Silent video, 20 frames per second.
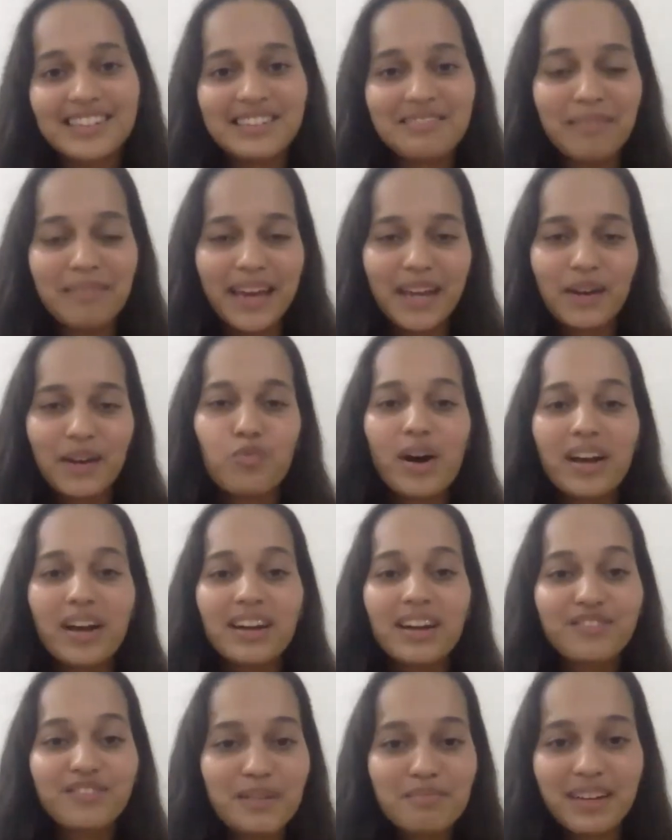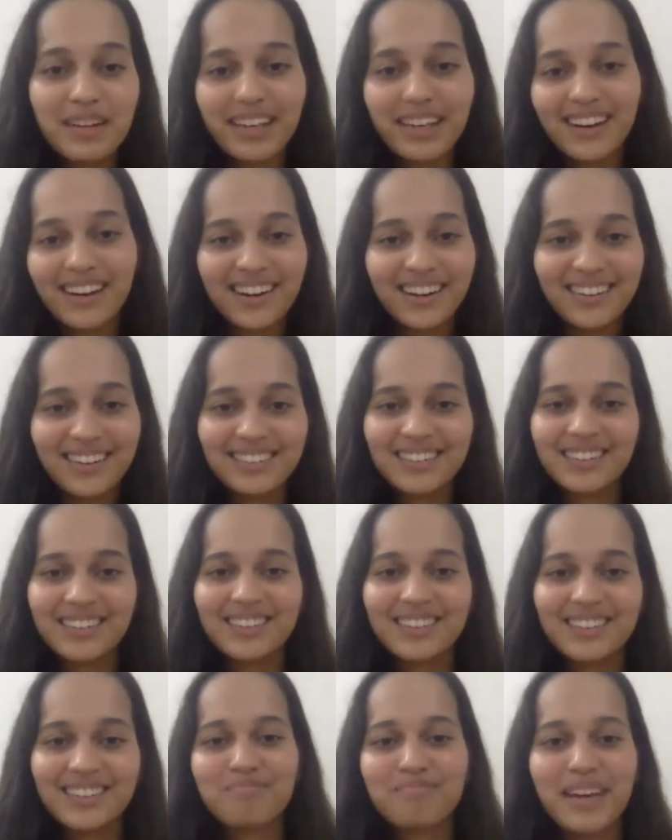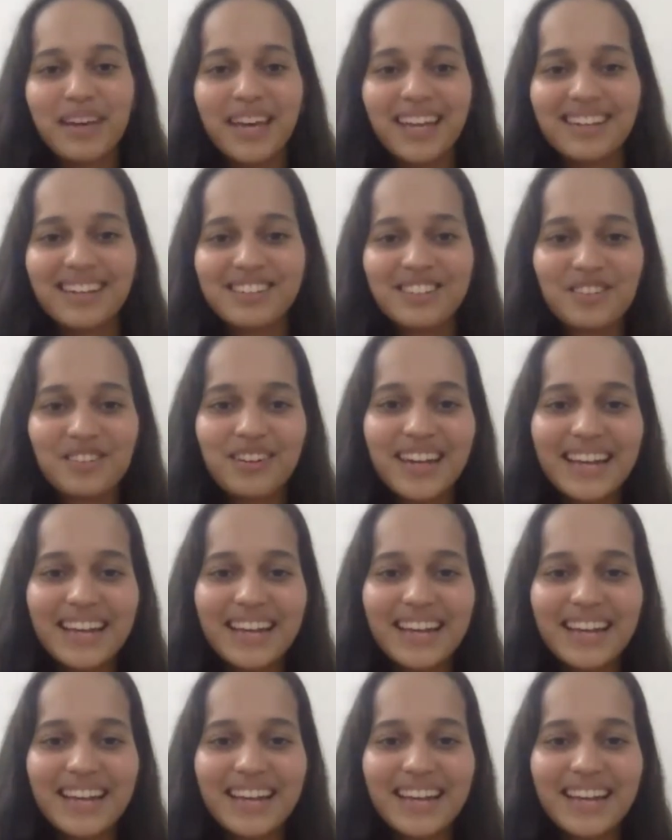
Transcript: made one film a year, made you know mm.